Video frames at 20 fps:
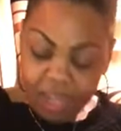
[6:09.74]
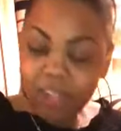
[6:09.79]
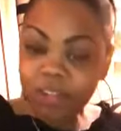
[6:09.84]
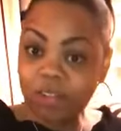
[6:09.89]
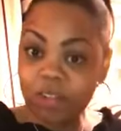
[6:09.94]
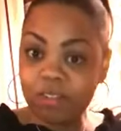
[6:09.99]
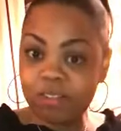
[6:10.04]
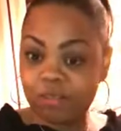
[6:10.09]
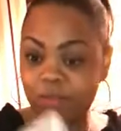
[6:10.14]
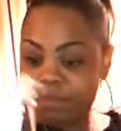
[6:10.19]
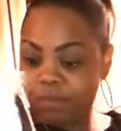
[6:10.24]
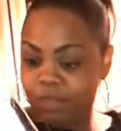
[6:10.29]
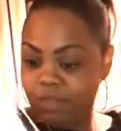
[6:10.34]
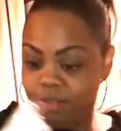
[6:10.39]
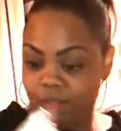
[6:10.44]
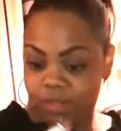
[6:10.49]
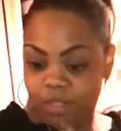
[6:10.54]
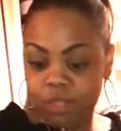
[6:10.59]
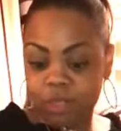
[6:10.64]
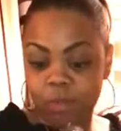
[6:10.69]
I
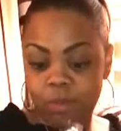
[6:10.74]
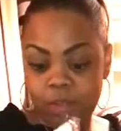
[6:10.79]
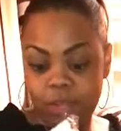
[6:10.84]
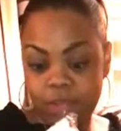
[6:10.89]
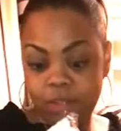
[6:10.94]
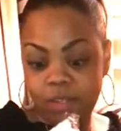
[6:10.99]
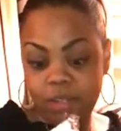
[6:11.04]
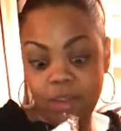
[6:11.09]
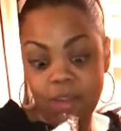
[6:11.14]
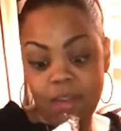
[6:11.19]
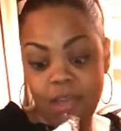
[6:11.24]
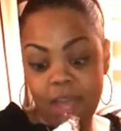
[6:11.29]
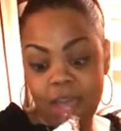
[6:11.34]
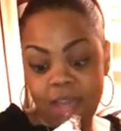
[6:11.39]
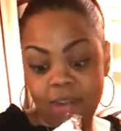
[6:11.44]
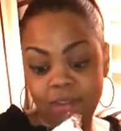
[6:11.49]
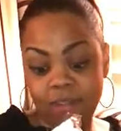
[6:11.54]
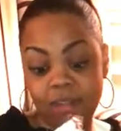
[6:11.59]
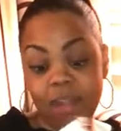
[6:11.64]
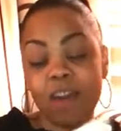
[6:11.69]
don't know,
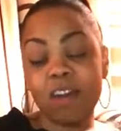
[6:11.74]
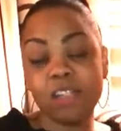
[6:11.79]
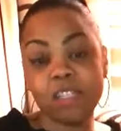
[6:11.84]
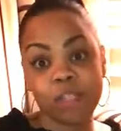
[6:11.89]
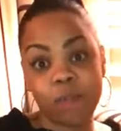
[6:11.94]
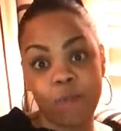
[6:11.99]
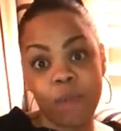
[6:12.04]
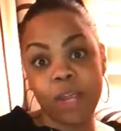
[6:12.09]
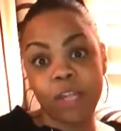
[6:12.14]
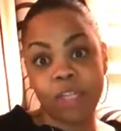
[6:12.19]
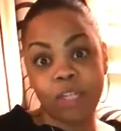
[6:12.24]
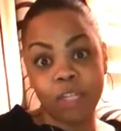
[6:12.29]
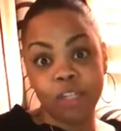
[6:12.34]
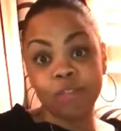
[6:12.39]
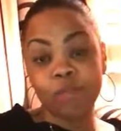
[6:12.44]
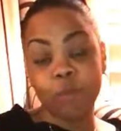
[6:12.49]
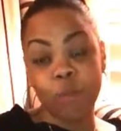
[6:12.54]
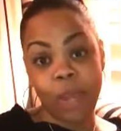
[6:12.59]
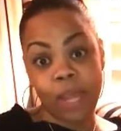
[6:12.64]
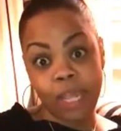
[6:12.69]
I don't lost a great deal
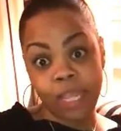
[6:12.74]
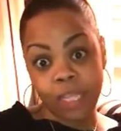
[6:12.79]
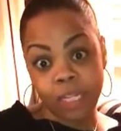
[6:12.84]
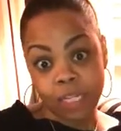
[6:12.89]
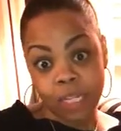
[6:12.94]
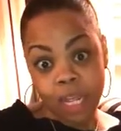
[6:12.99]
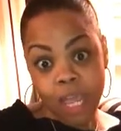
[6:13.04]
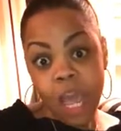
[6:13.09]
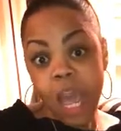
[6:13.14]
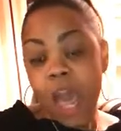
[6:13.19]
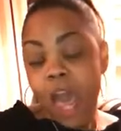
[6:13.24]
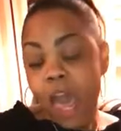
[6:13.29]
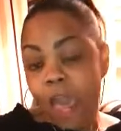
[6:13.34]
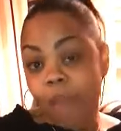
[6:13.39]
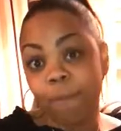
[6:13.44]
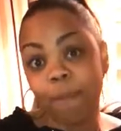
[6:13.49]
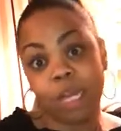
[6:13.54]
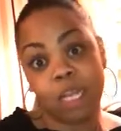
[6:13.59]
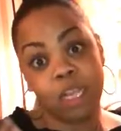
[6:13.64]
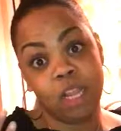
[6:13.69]
of weight,
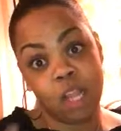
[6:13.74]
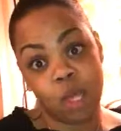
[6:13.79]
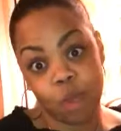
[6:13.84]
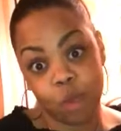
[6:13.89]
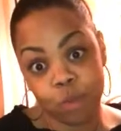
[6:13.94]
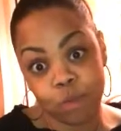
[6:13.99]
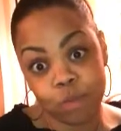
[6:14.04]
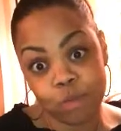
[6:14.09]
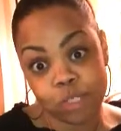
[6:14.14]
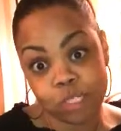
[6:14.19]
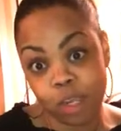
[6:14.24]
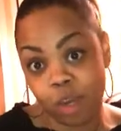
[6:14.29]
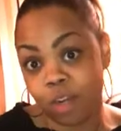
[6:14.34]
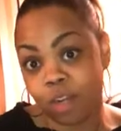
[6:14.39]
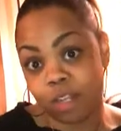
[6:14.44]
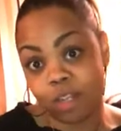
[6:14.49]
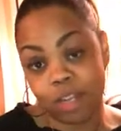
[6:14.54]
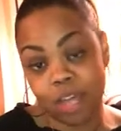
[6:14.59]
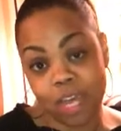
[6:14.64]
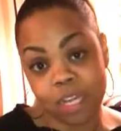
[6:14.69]
and my clothes
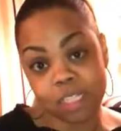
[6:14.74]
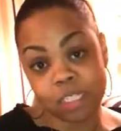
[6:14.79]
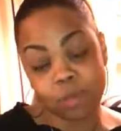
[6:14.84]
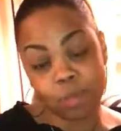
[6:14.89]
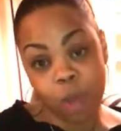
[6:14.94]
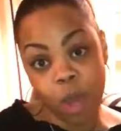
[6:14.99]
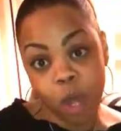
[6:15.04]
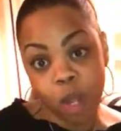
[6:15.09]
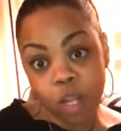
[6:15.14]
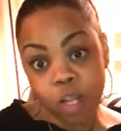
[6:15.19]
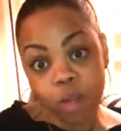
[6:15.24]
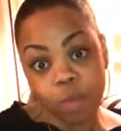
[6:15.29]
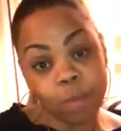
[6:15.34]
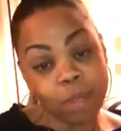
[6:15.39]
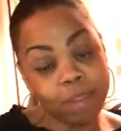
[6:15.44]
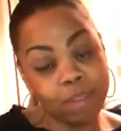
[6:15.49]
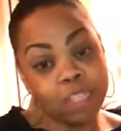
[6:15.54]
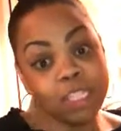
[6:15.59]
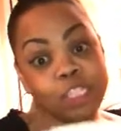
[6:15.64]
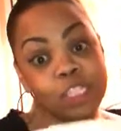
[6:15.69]
are a lot smaller,
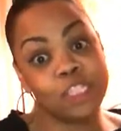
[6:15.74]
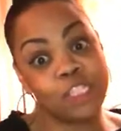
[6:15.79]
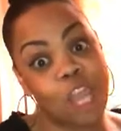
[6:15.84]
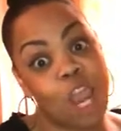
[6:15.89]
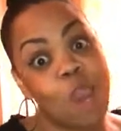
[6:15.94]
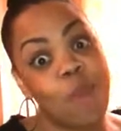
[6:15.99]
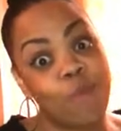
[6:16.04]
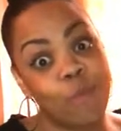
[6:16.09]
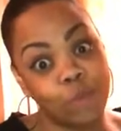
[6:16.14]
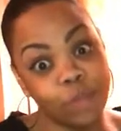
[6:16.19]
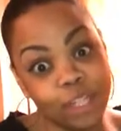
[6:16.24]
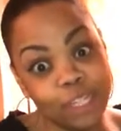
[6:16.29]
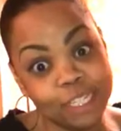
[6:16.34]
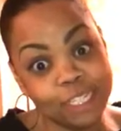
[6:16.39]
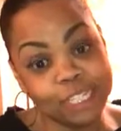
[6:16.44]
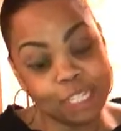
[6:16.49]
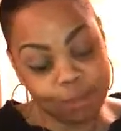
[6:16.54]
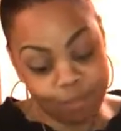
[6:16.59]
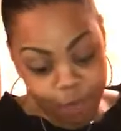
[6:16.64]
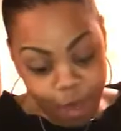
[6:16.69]
but this is a
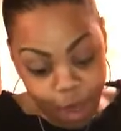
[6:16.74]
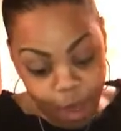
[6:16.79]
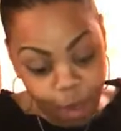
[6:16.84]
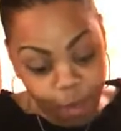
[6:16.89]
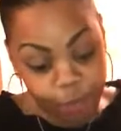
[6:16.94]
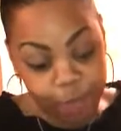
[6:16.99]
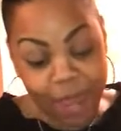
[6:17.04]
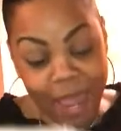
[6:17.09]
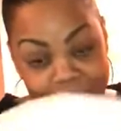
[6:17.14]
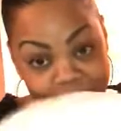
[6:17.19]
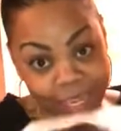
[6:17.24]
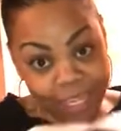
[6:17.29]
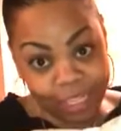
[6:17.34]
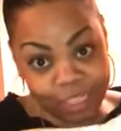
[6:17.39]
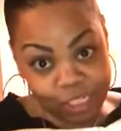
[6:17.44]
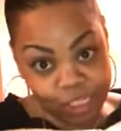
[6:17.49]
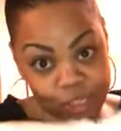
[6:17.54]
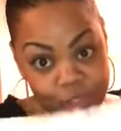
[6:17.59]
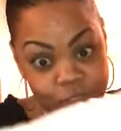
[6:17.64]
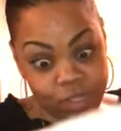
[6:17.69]
really small
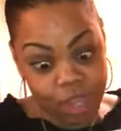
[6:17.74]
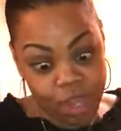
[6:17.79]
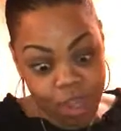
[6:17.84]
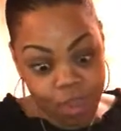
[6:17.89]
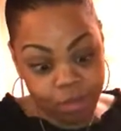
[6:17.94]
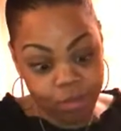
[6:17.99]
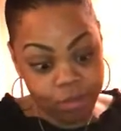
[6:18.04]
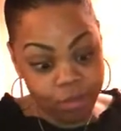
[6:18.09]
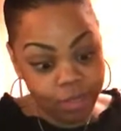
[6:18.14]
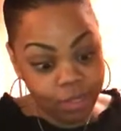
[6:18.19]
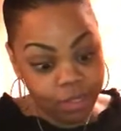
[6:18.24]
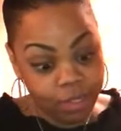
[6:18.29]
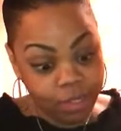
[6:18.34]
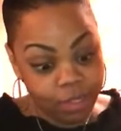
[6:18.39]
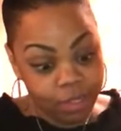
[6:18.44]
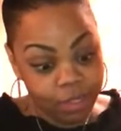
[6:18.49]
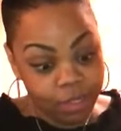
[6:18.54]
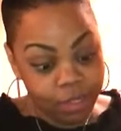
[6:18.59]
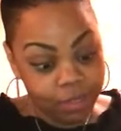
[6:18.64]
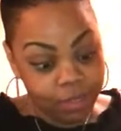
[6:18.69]
package,
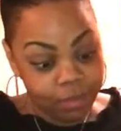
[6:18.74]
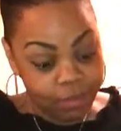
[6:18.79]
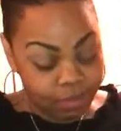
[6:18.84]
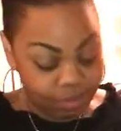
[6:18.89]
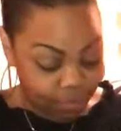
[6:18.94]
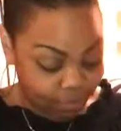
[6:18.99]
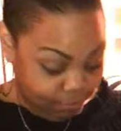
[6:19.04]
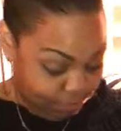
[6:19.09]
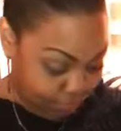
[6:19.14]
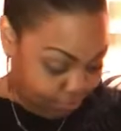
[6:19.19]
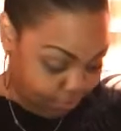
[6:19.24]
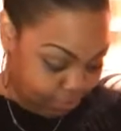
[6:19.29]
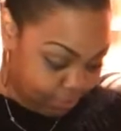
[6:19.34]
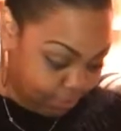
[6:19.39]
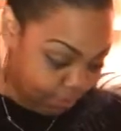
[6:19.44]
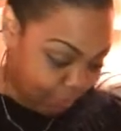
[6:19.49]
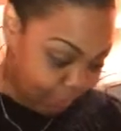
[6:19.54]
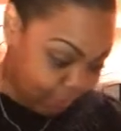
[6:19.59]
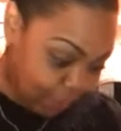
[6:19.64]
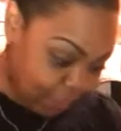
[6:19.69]

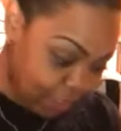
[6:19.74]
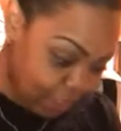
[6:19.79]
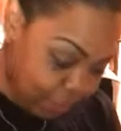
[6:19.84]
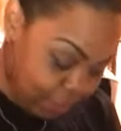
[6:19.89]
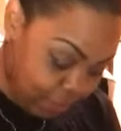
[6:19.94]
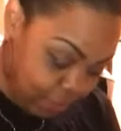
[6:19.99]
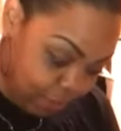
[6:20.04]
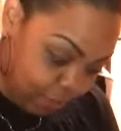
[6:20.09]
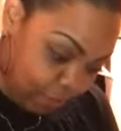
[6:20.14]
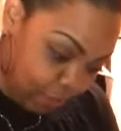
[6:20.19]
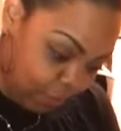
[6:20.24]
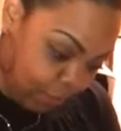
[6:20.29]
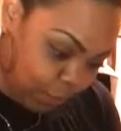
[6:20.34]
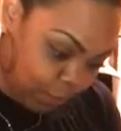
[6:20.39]
Let's see.